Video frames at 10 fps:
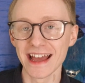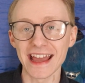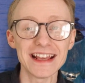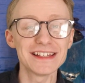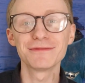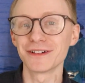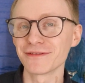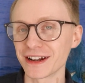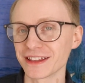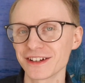he's the one
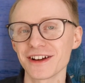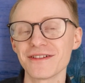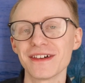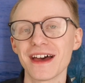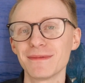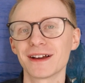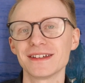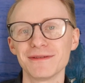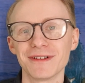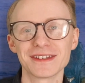running the show there because
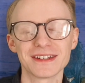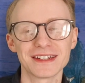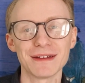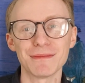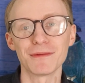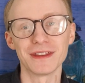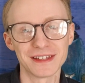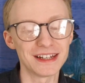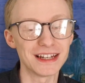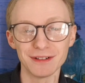he wants to team up with the
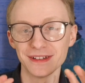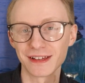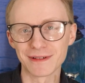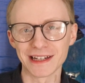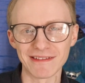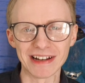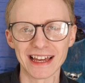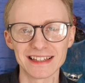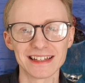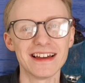Sea Devils, as we
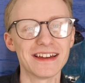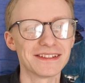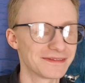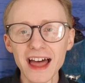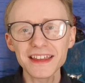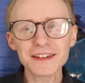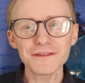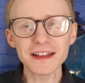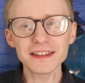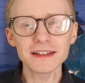later learn. And
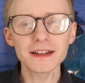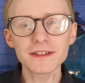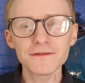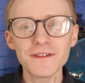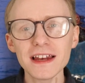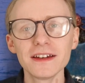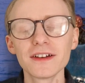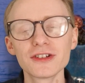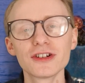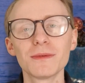it does a fairly
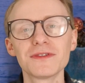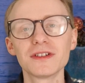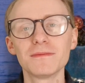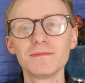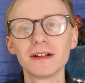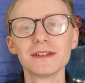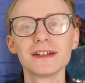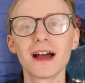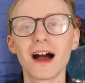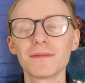nice job of sort of
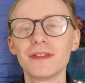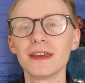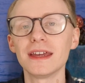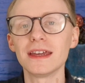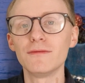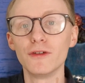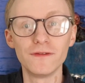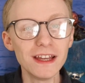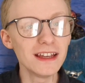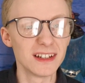building up the
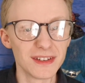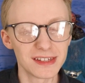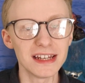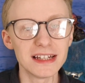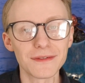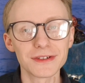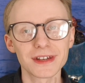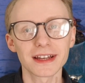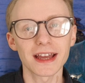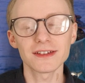reveal of the Sea Devils,
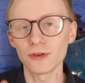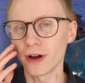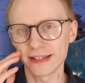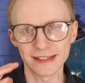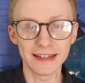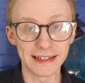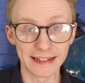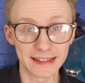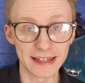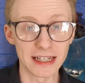I guess, or a singular
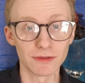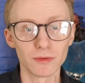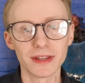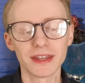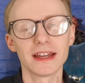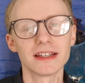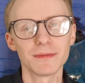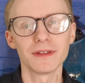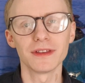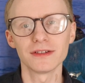Sea Devil when they end
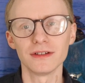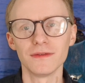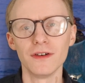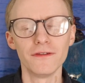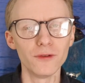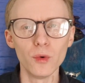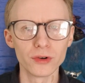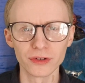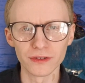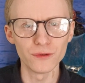up on the sort of the
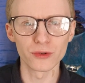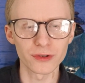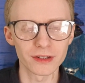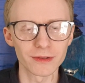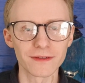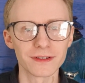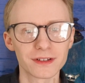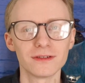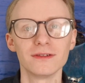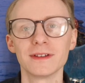fort or the fortress, whatever it's
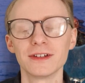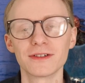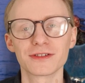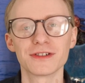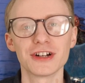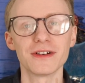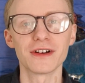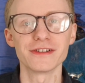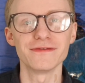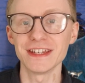called, when the Doctor and Jo
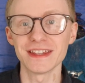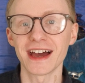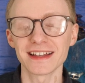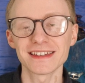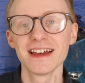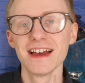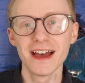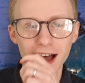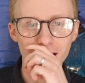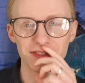go to visit that
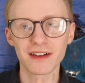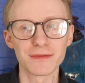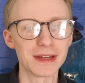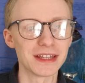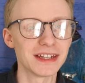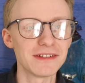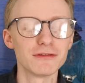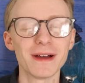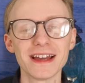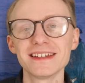after having been at the
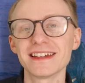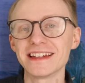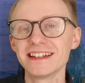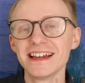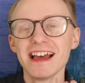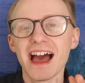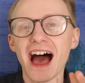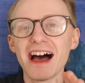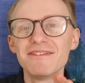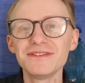naval base. And
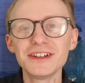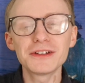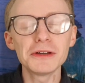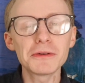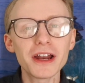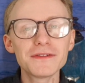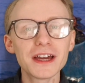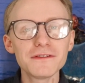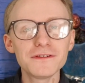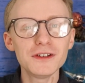you kind of
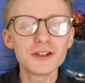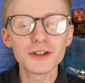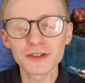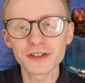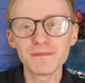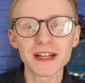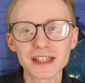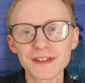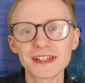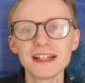get a few shots of
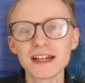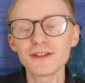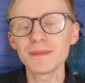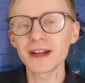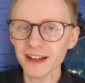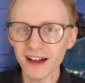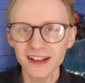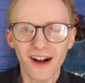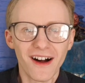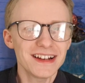bits of a Sea Devil, but I
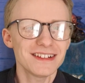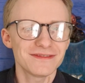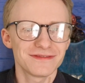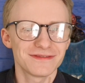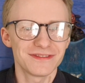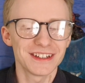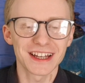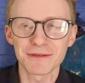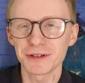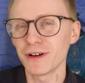kind of feel
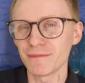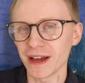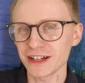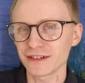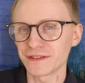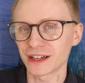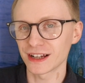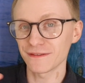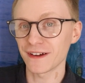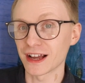like it would have worked better if the
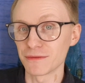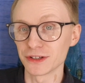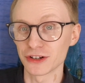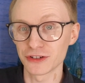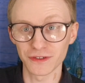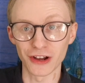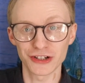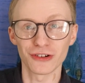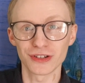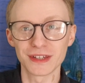cliffhanger was a
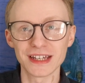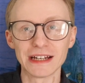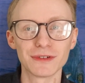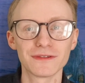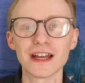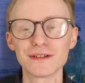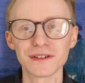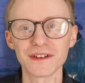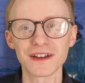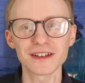shot of the Sea Devil's face for
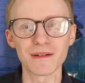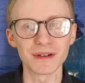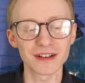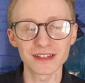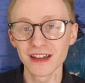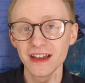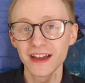the first time, because